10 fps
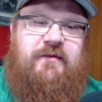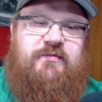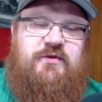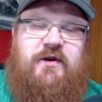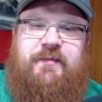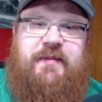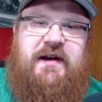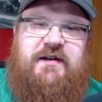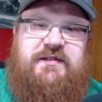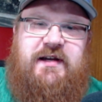Jordan
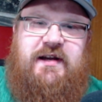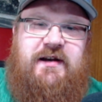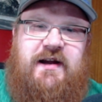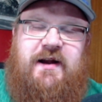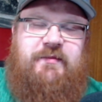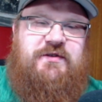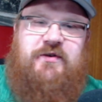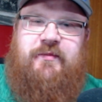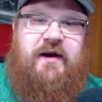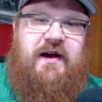Peterson, and I'm
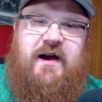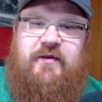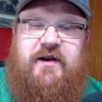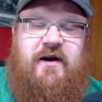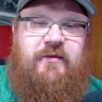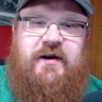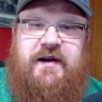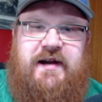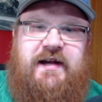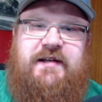assuming how he got where
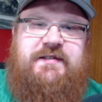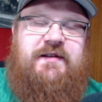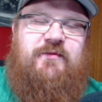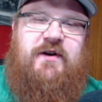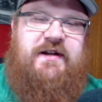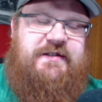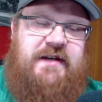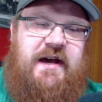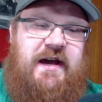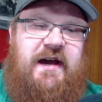he is and what he's
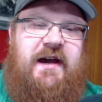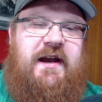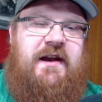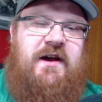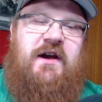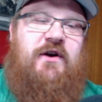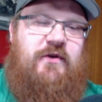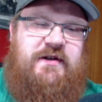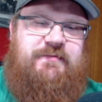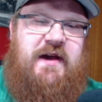saying and who
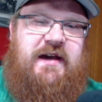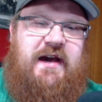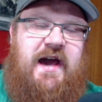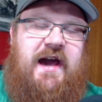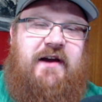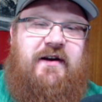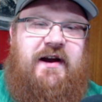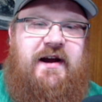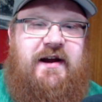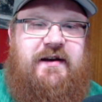he's making
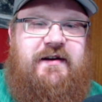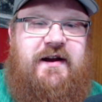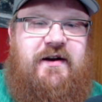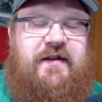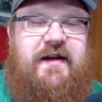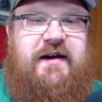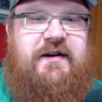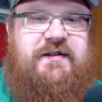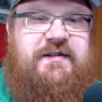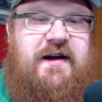angry and all that
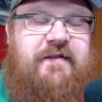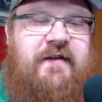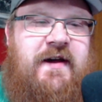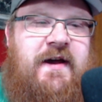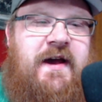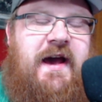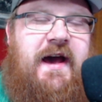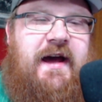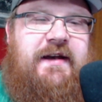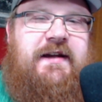good stuff.
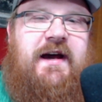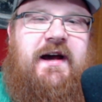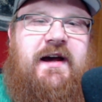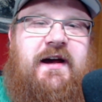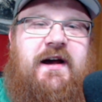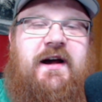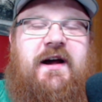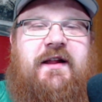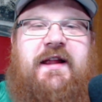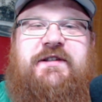And
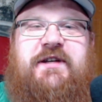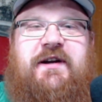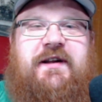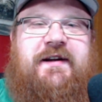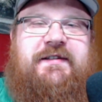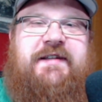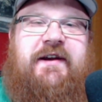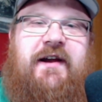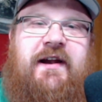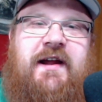I'll let you in on a little
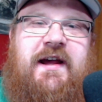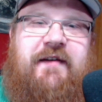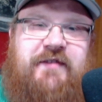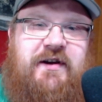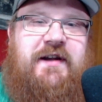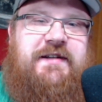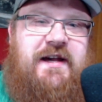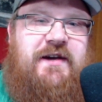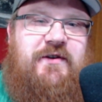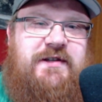secret. If they're going to
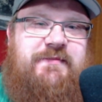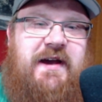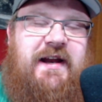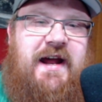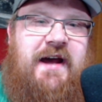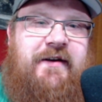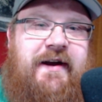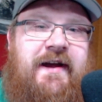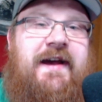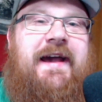tell you who he's making
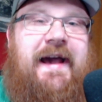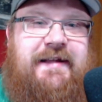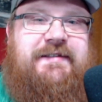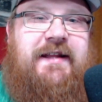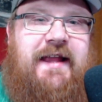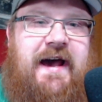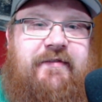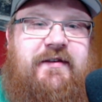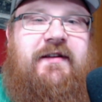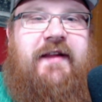angry, it's the
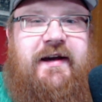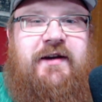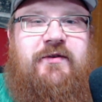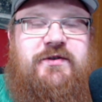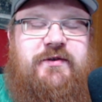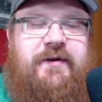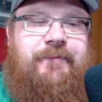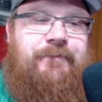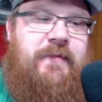left, like usual.